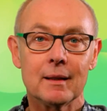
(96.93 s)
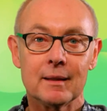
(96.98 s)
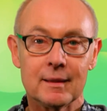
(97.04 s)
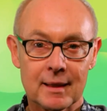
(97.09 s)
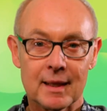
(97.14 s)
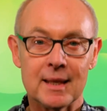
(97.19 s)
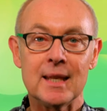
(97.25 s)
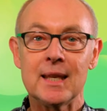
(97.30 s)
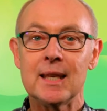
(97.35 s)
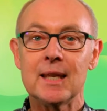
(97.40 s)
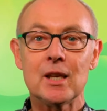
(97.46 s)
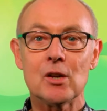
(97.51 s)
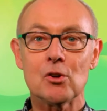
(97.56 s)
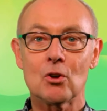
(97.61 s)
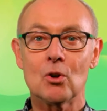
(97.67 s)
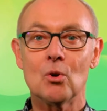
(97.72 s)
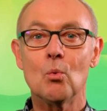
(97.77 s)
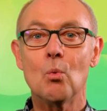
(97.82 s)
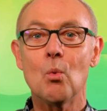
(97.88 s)
they hear
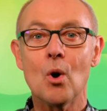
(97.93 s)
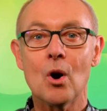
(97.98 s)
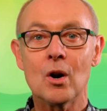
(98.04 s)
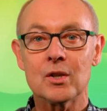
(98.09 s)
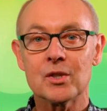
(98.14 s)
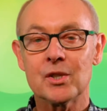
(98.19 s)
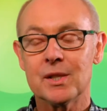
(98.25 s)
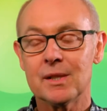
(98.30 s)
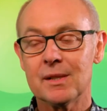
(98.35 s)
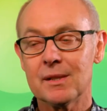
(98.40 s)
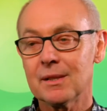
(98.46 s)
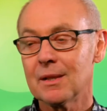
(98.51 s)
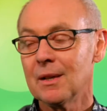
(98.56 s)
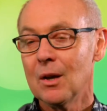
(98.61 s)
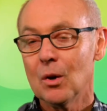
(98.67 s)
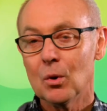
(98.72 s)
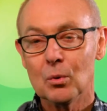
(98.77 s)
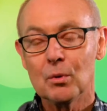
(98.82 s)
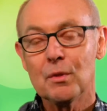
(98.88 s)
or watch is
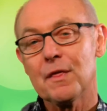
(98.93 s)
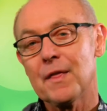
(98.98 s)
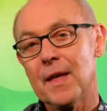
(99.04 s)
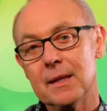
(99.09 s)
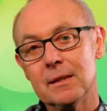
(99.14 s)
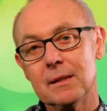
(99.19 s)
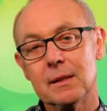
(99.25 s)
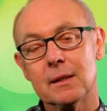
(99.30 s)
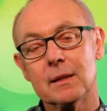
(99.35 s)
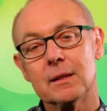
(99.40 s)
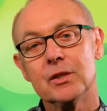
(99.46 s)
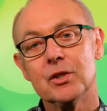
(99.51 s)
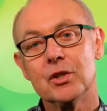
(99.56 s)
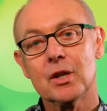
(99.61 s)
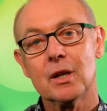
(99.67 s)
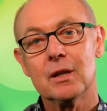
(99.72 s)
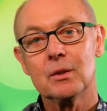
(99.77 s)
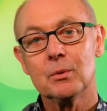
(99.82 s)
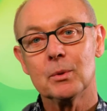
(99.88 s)
authentic and
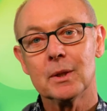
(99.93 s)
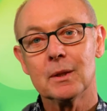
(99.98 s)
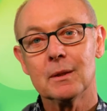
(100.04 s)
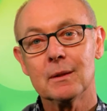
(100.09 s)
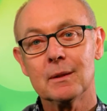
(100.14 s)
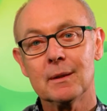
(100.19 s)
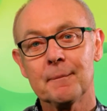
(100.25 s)
genuine.